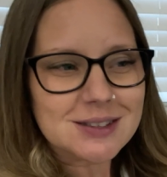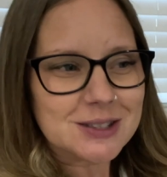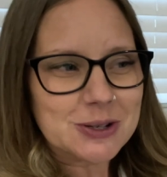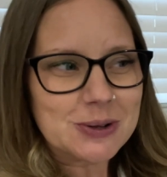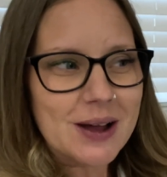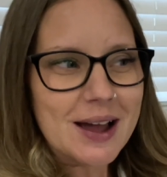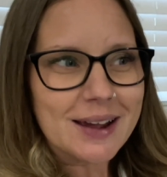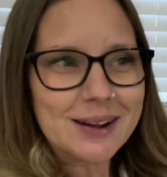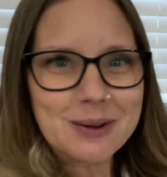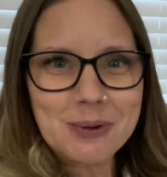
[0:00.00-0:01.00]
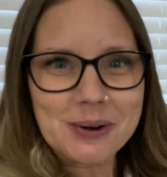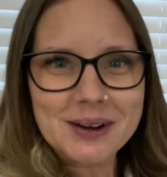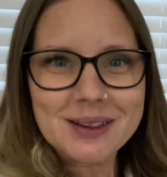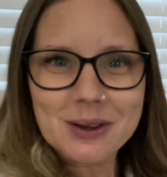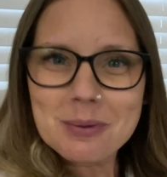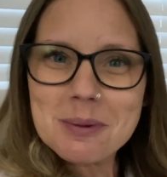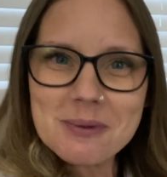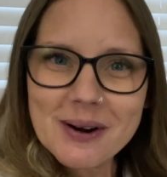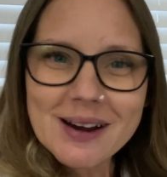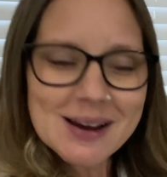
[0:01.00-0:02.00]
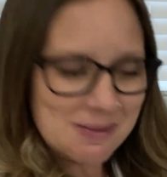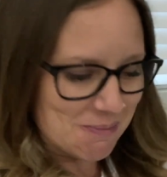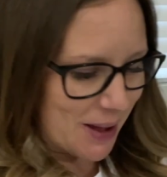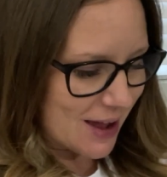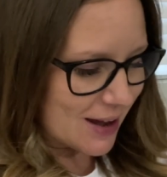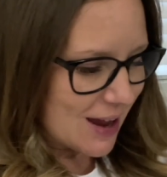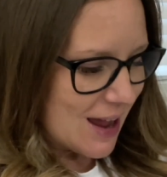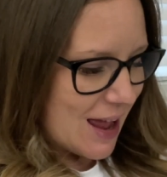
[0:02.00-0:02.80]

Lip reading: so I worry a little bit more, but,